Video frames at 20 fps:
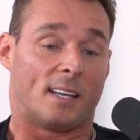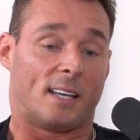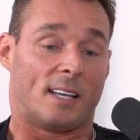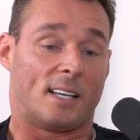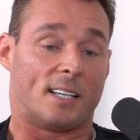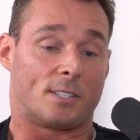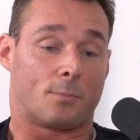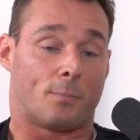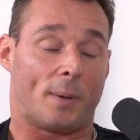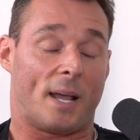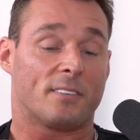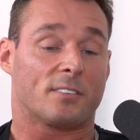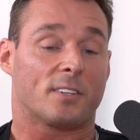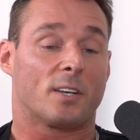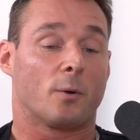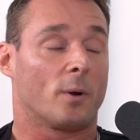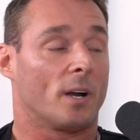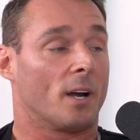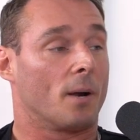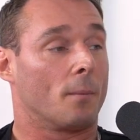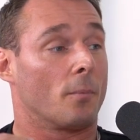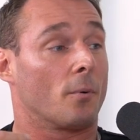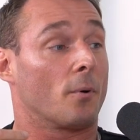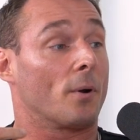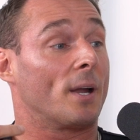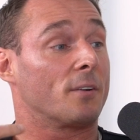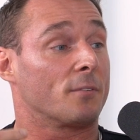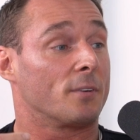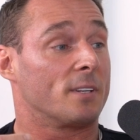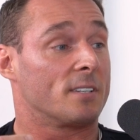is basically where our
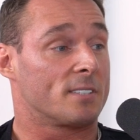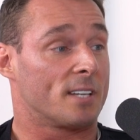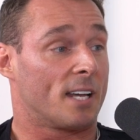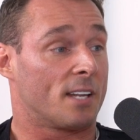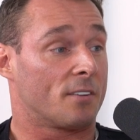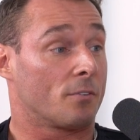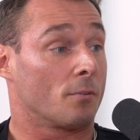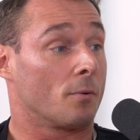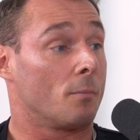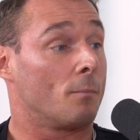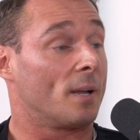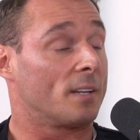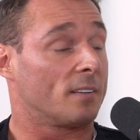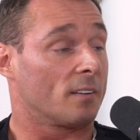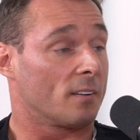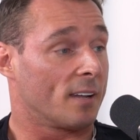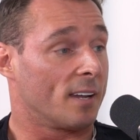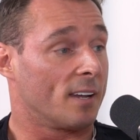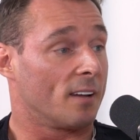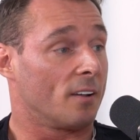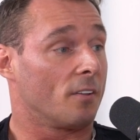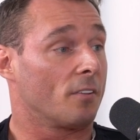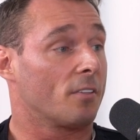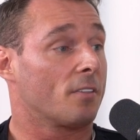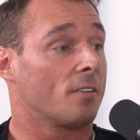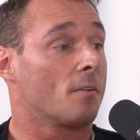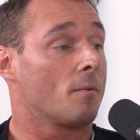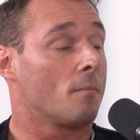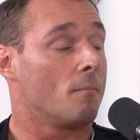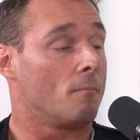brain resets from a mental
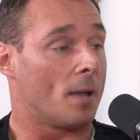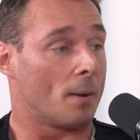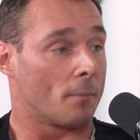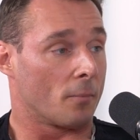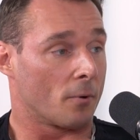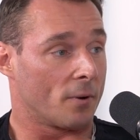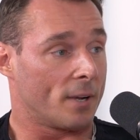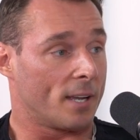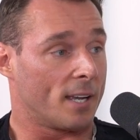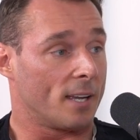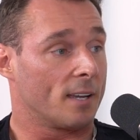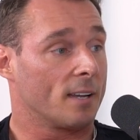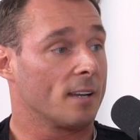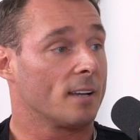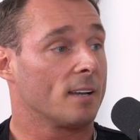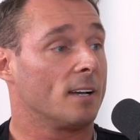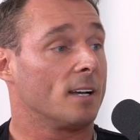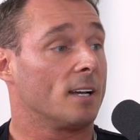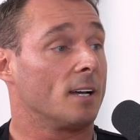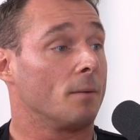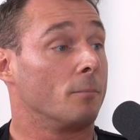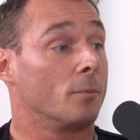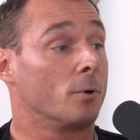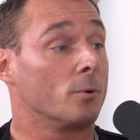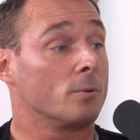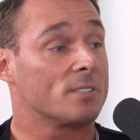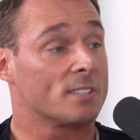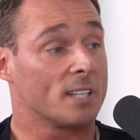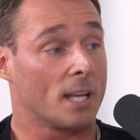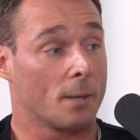health, memory,
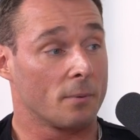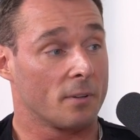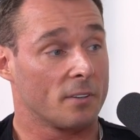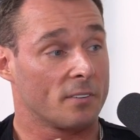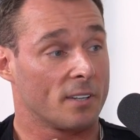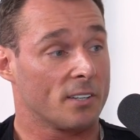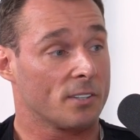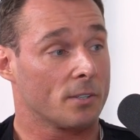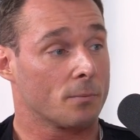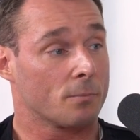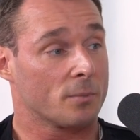mood stabilization